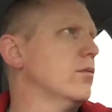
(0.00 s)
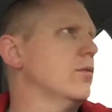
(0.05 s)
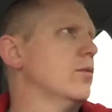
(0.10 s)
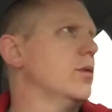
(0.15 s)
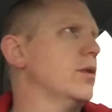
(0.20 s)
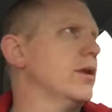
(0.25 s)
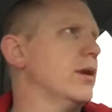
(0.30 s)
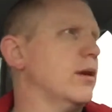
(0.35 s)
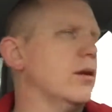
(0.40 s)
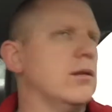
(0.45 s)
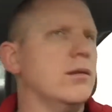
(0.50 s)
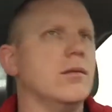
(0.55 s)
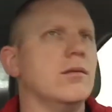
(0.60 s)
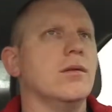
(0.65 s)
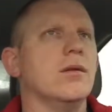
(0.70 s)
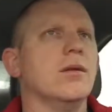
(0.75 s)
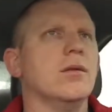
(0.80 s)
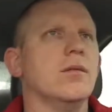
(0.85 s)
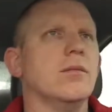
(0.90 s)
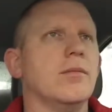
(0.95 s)
really
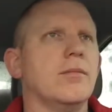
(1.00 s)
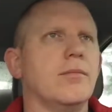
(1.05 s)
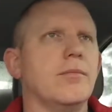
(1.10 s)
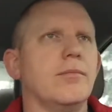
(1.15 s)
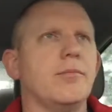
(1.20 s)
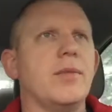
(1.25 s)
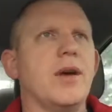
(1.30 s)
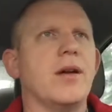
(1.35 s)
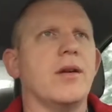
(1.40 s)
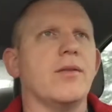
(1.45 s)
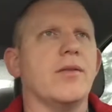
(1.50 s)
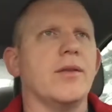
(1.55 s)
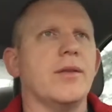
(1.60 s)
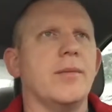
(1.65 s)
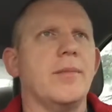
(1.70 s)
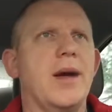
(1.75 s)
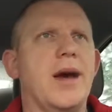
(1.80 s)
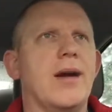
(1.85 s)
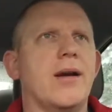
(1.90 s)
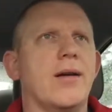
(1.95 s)
better for
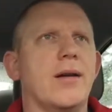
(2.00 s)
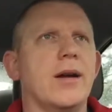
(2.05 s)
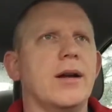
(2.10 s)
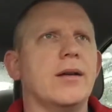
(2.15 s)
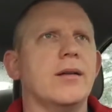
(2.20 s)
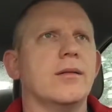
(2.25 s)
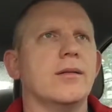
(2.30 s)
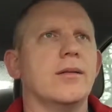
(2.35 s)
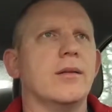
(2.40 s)
the battery.